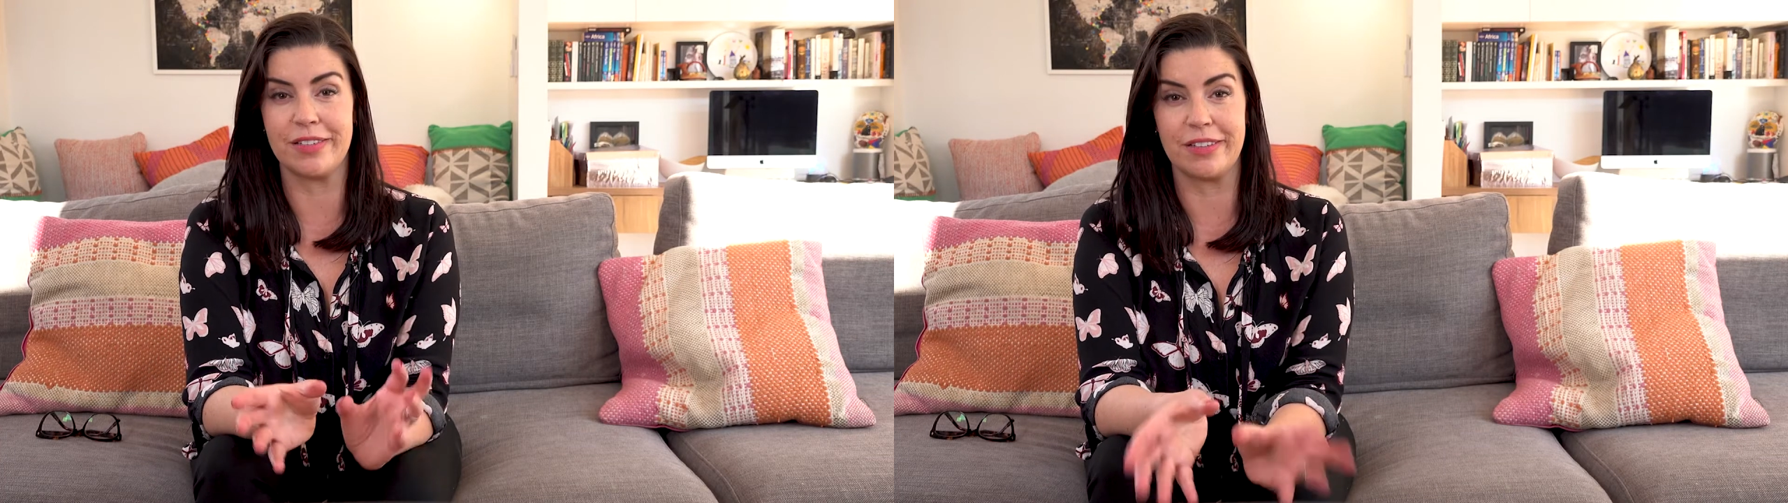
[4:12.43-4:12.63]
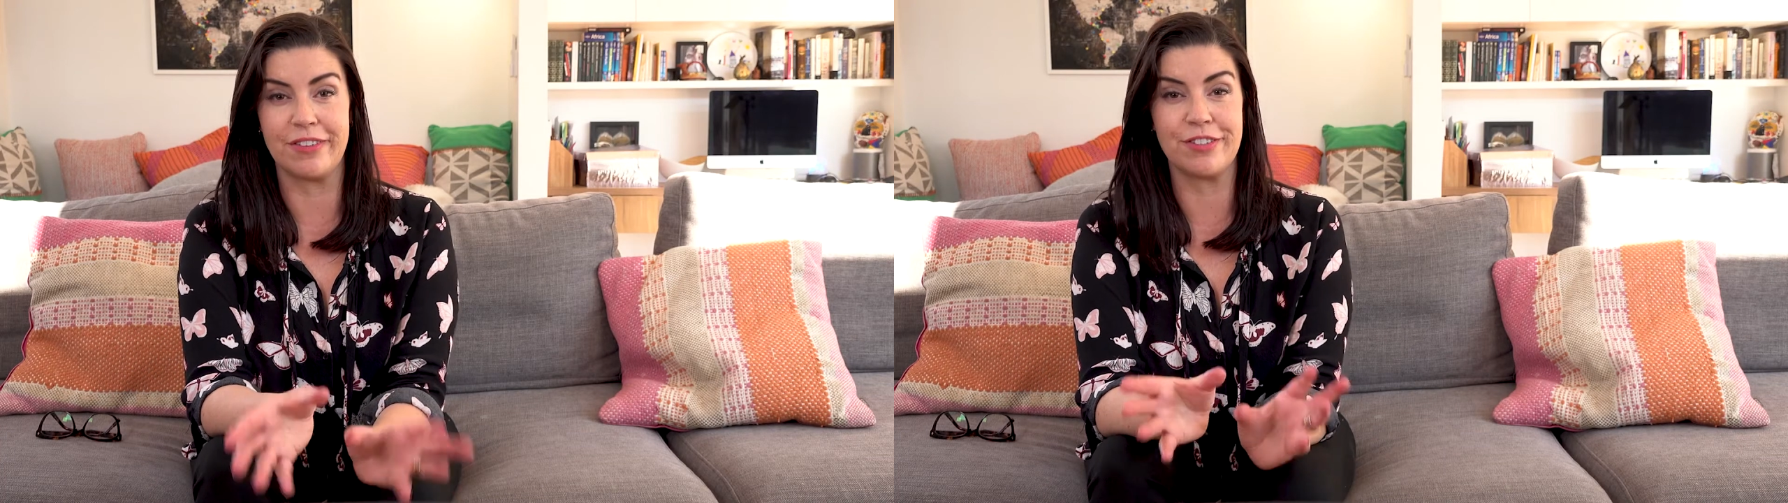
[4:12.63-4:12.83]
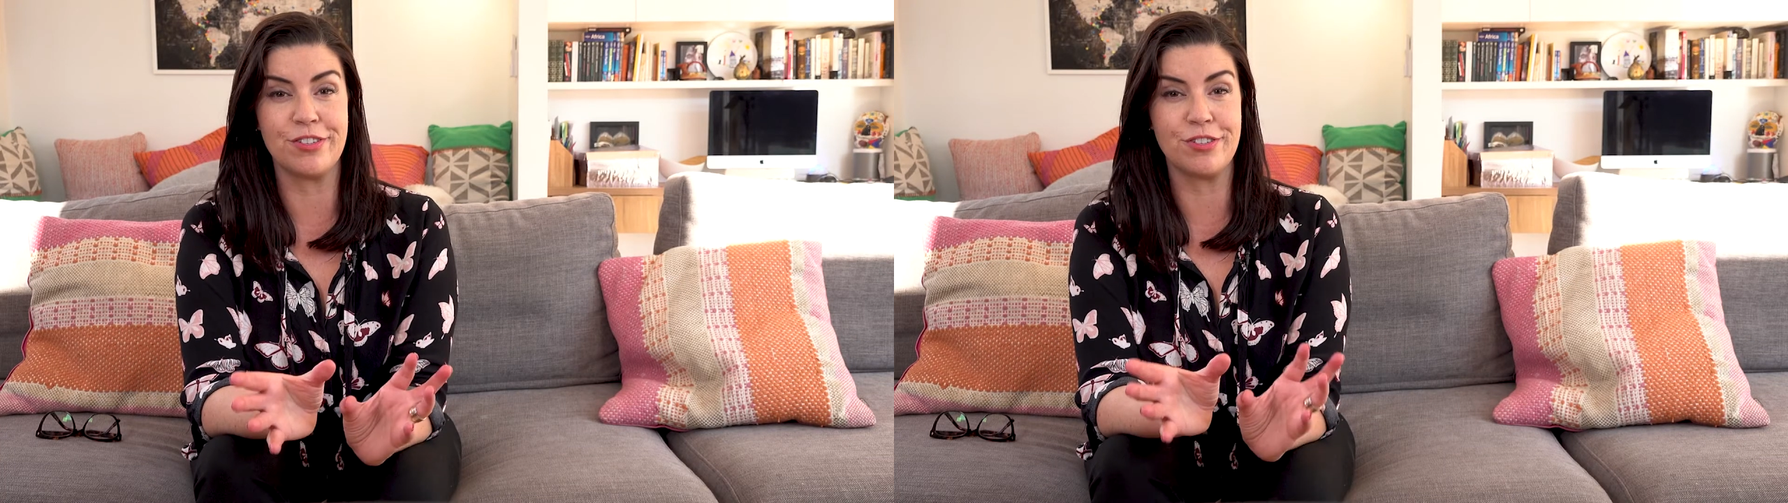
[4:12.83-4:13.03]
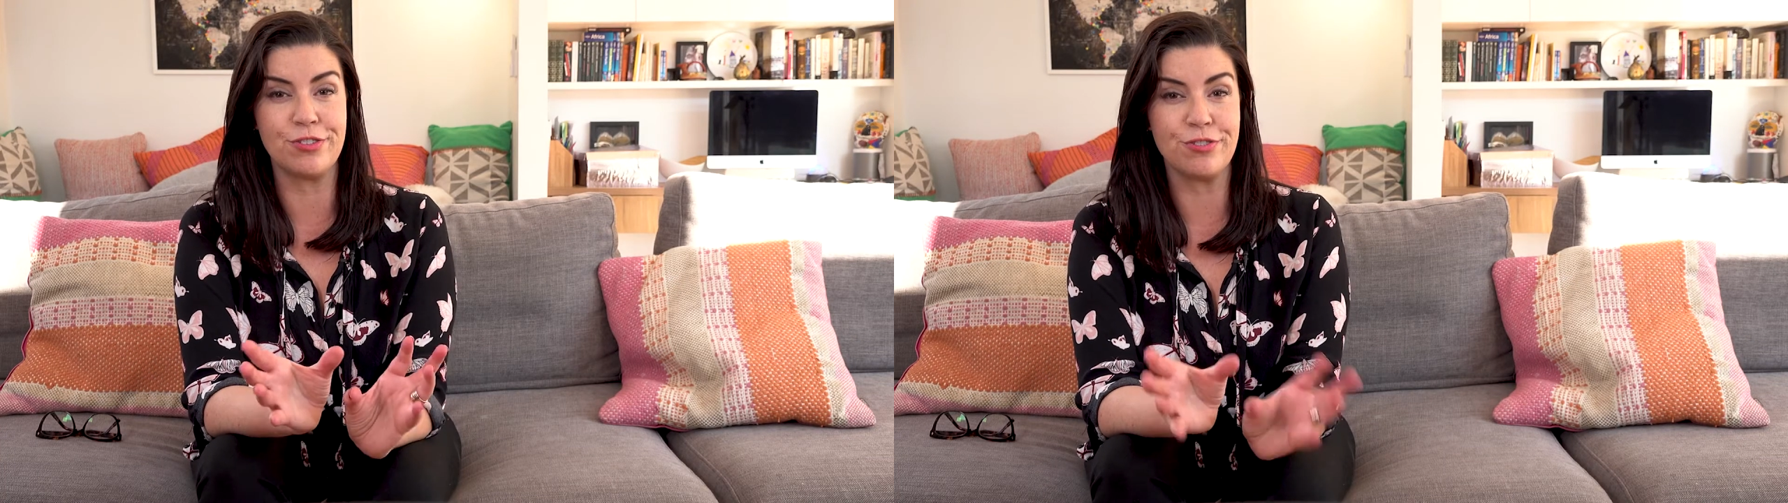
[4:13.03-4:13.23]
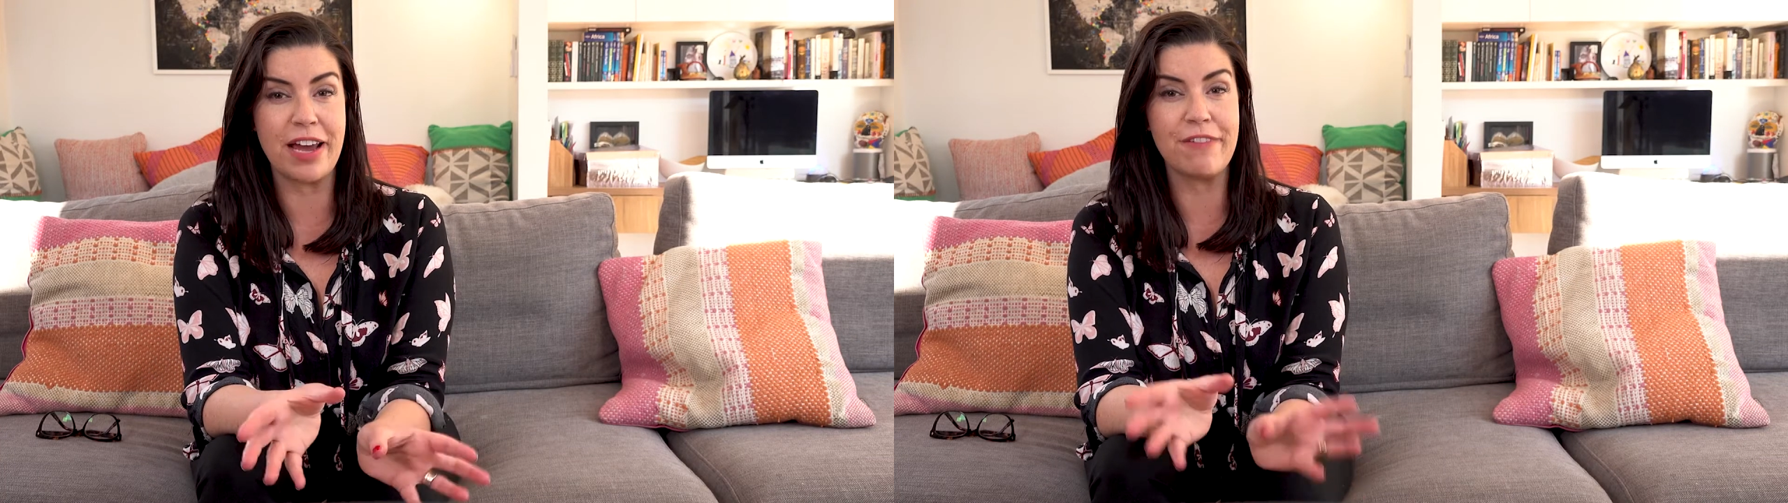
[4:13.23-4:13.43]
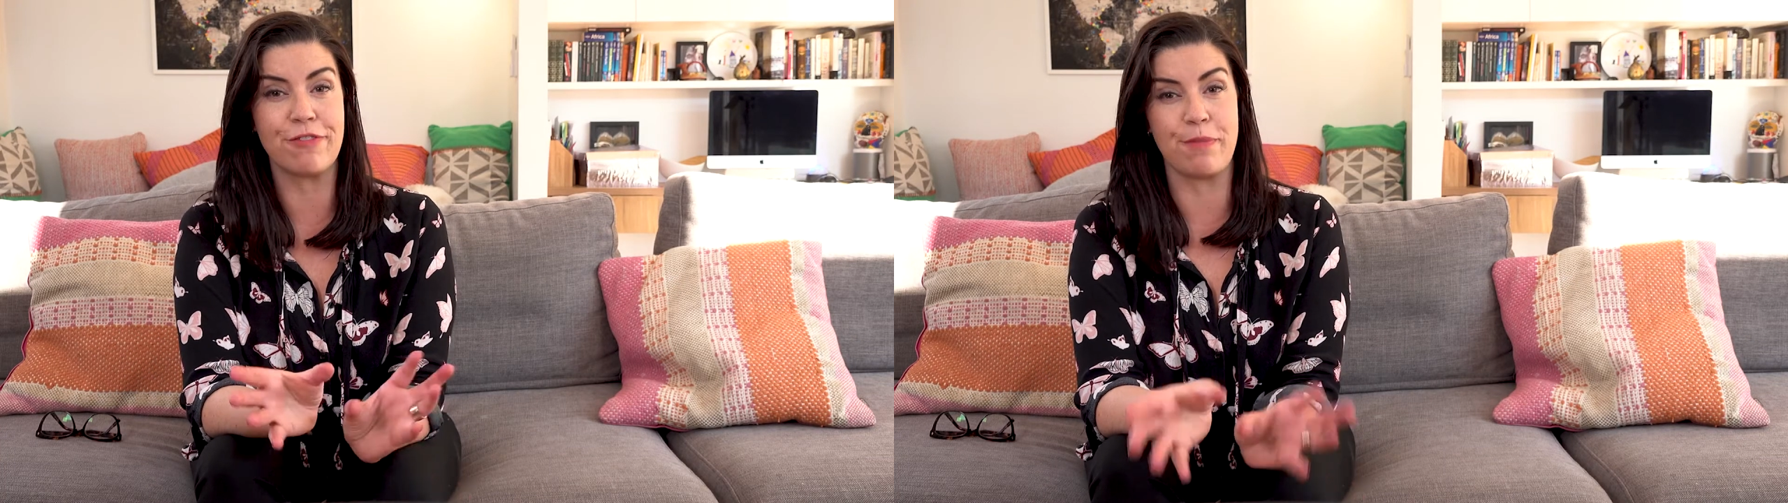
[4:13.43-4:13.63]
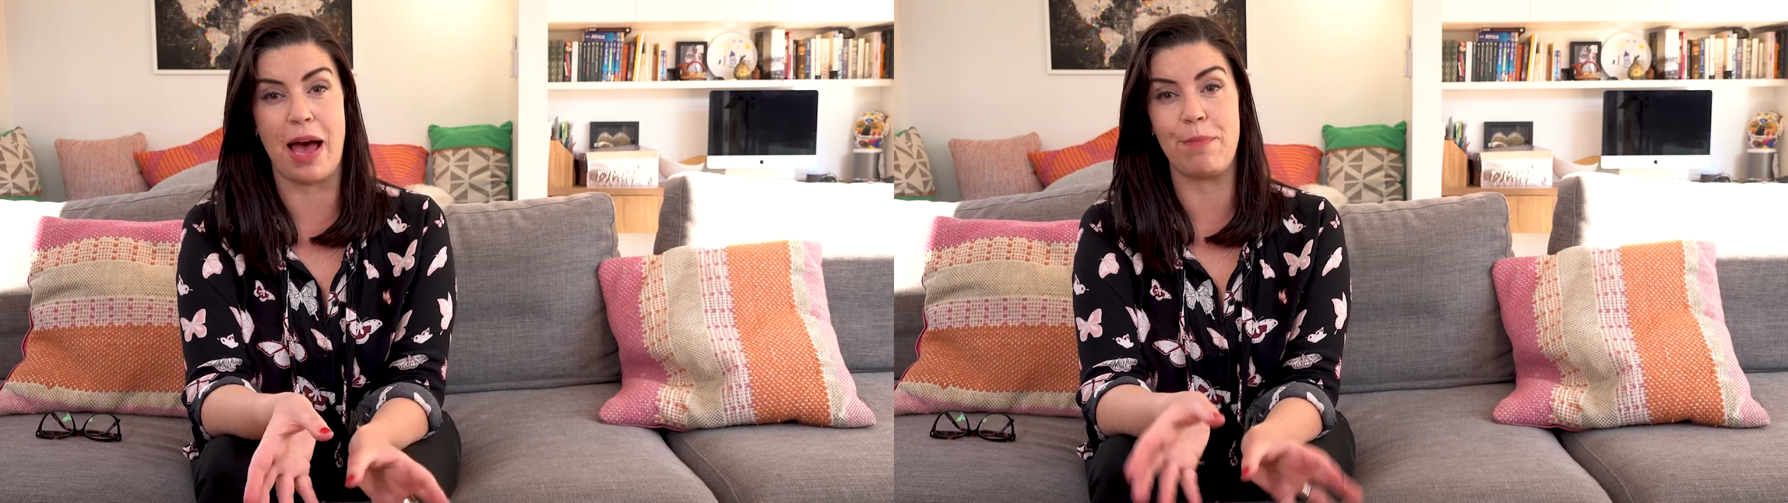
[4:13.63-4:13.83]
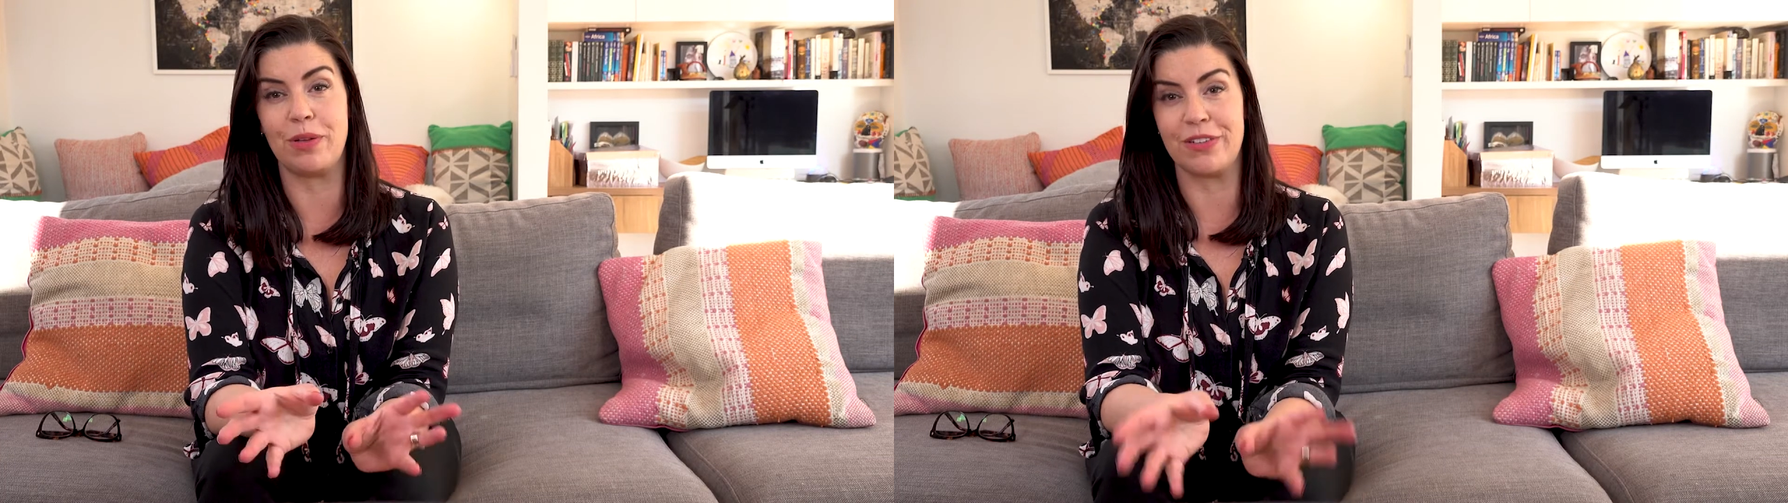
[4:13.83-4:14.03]
delivered straight from
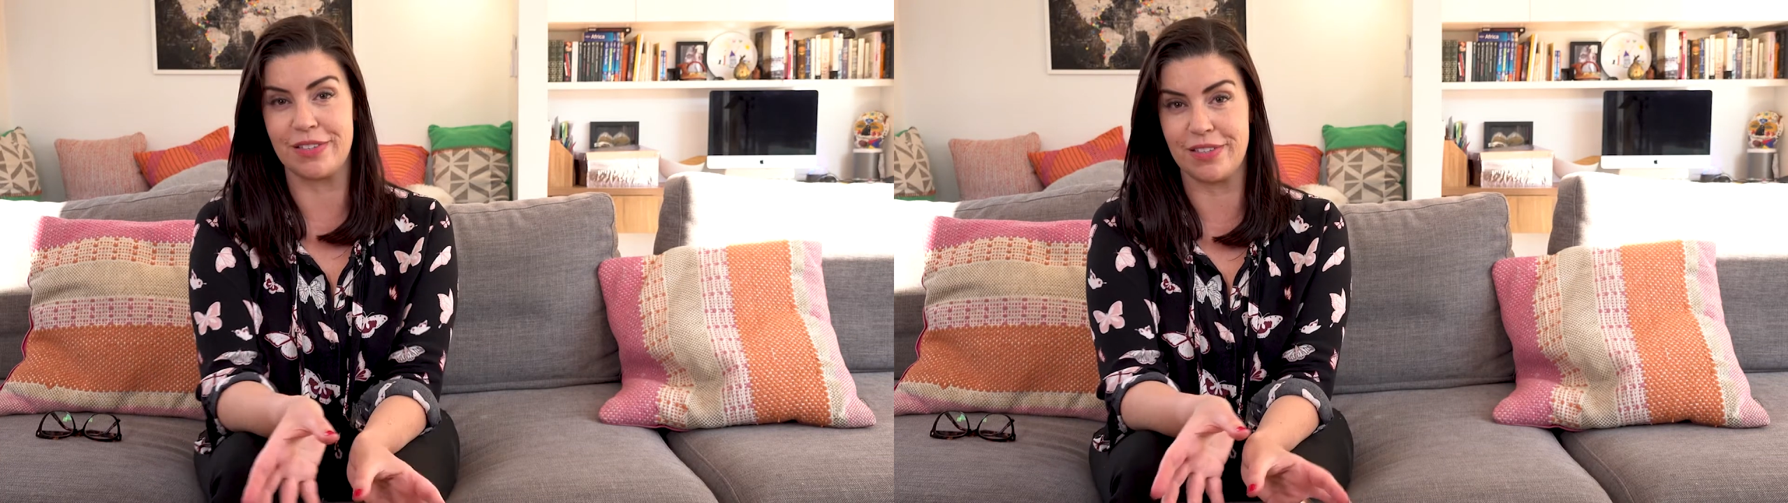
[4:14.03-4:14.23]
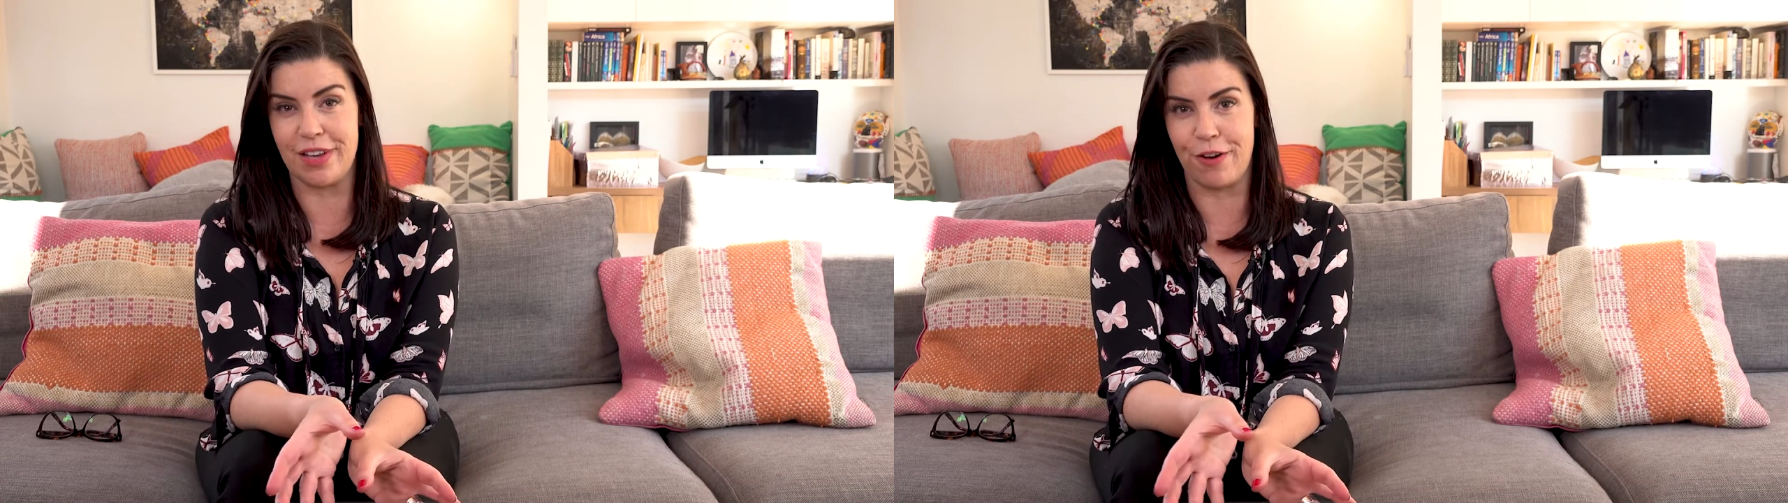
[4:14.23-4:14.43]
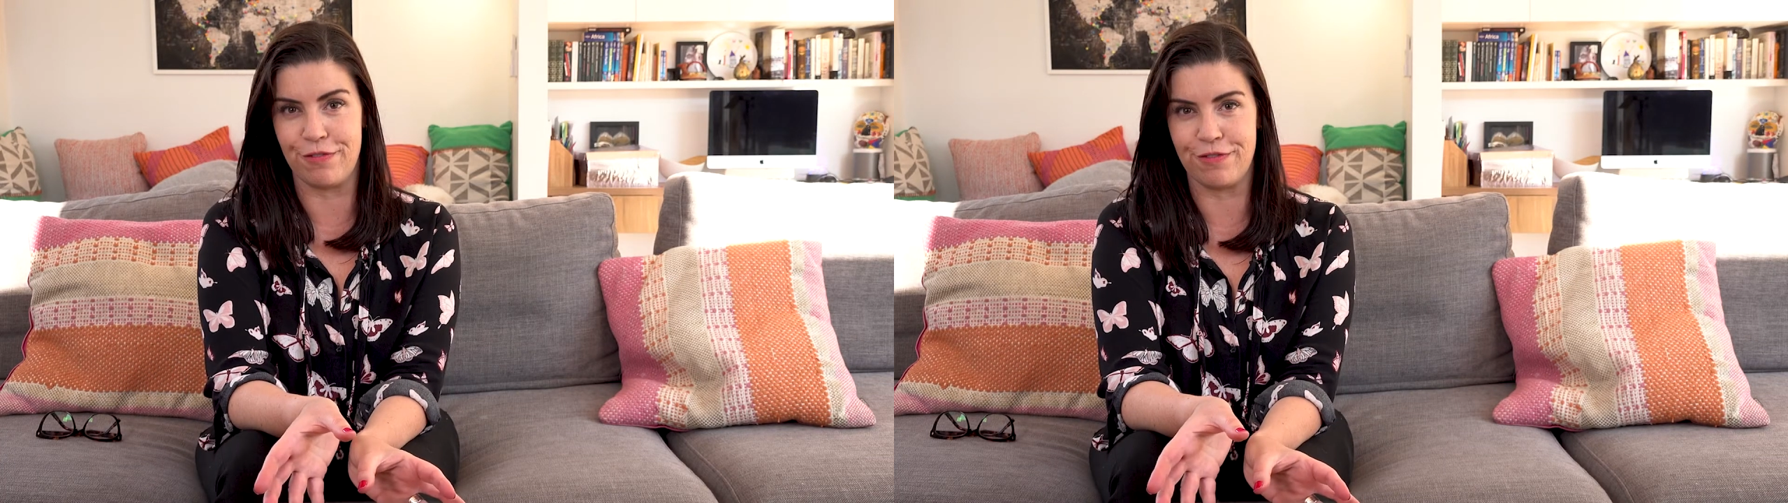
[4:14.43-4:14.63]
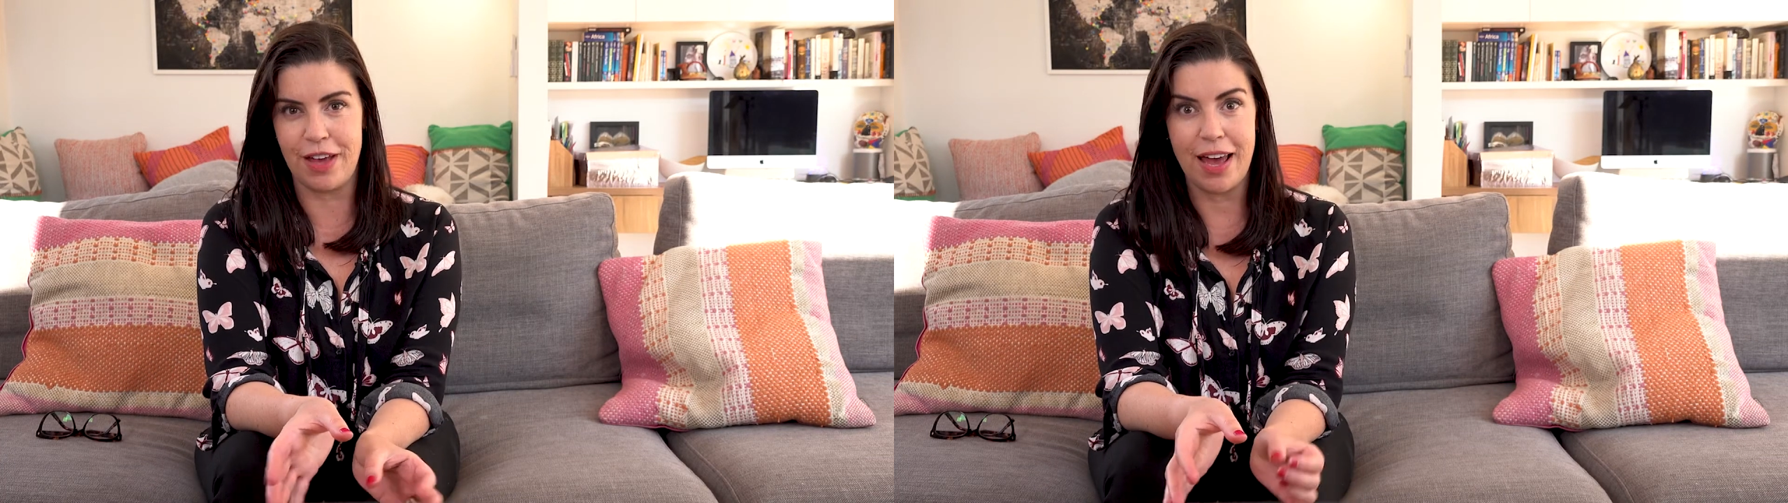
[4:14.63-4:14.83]
Apple itself.